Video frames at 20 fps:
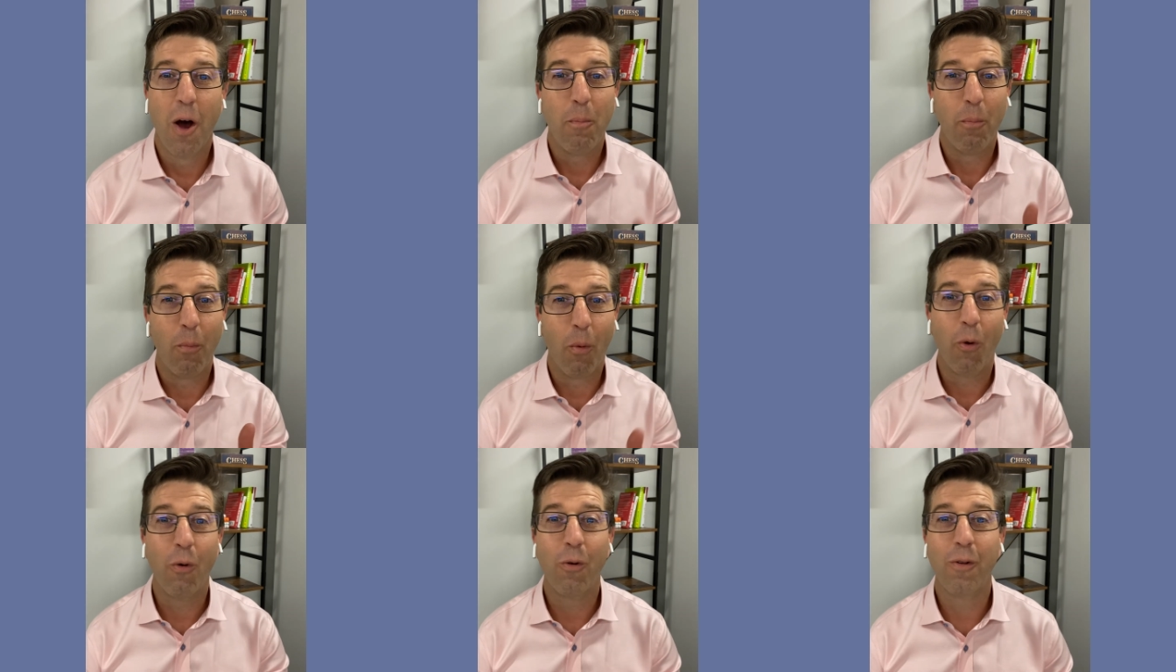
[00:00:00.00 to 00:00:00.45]

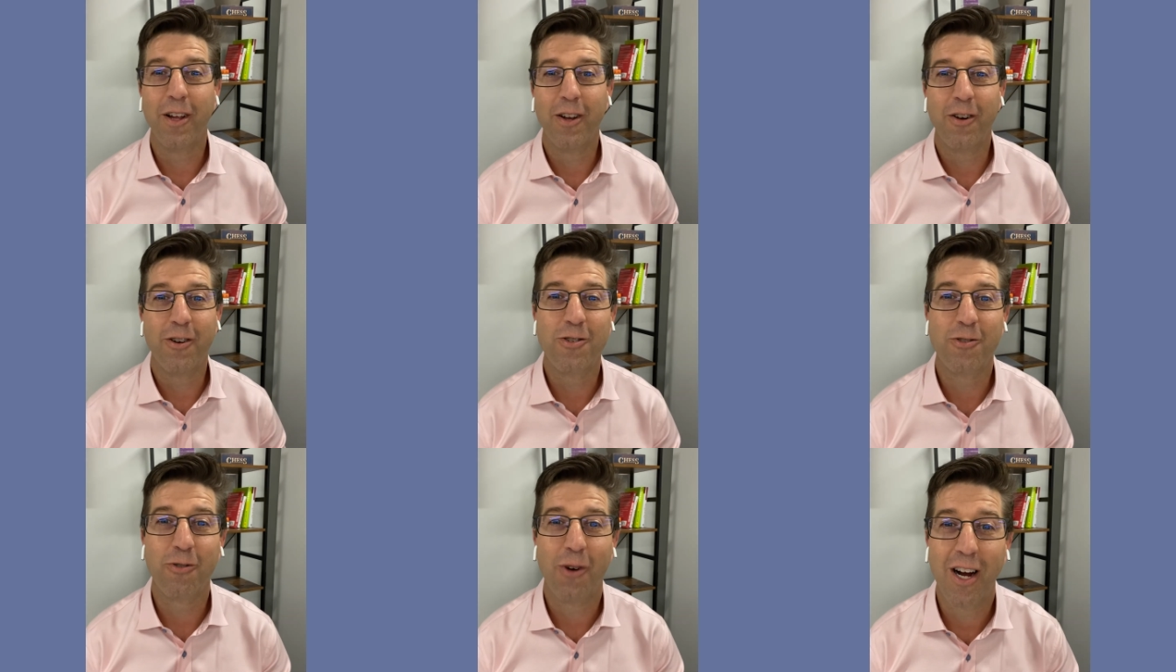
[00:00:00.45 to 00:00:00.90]
More
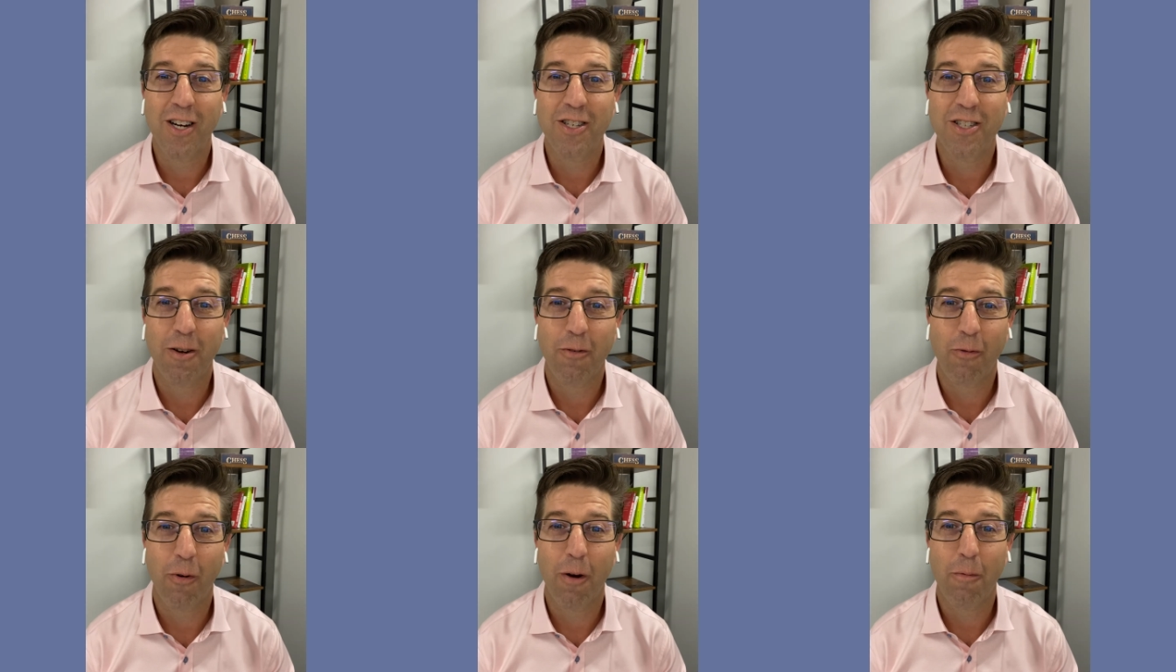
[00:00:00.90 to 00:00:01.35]
lenders will
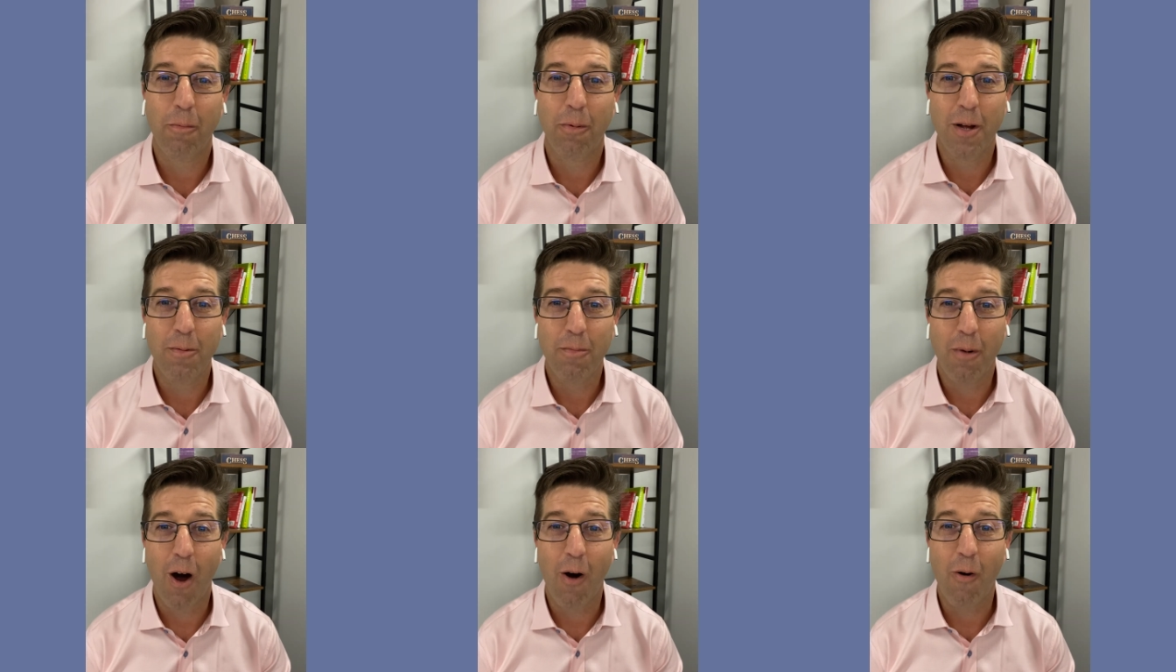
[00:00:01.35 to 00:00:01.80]
actually want to
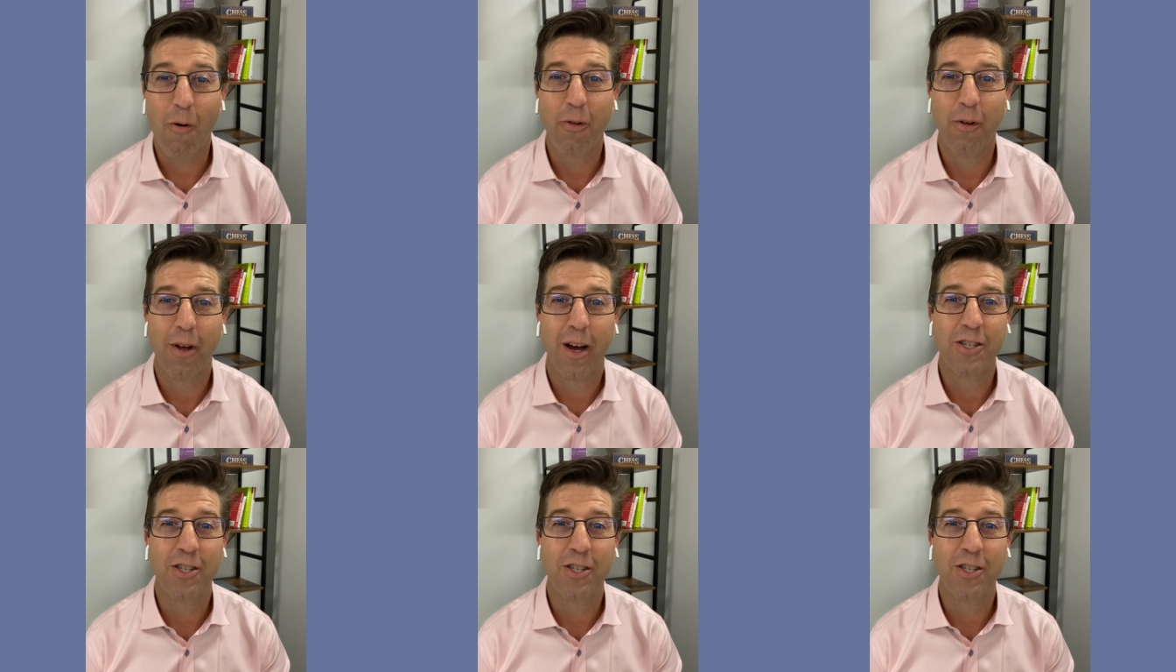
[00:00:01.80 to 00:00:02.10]
play ball with you,